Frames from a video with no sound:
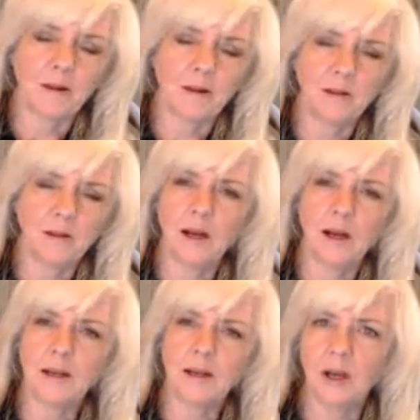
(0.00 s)
lock
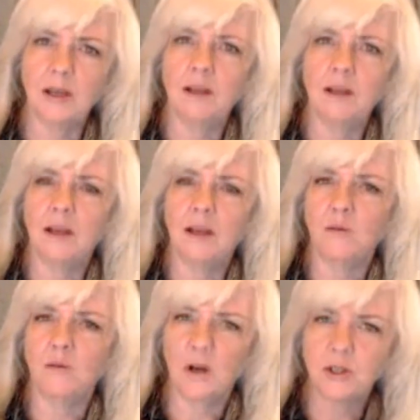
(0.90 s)
out China
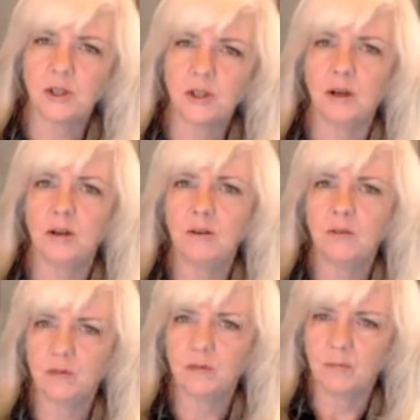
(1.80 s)
and Russia
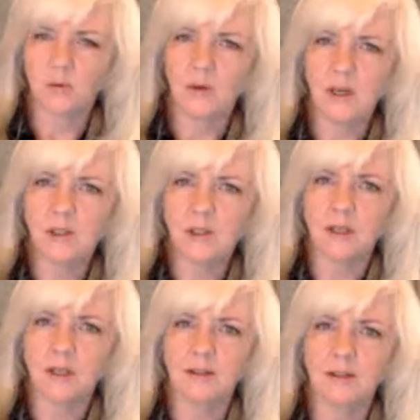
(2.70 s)
from the
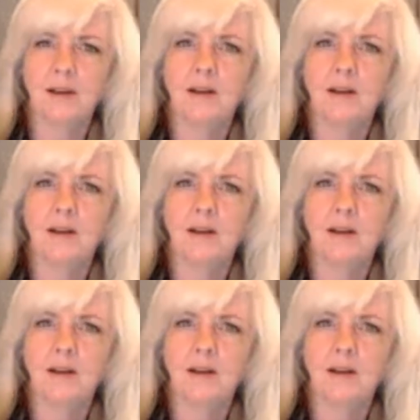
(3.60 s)
region.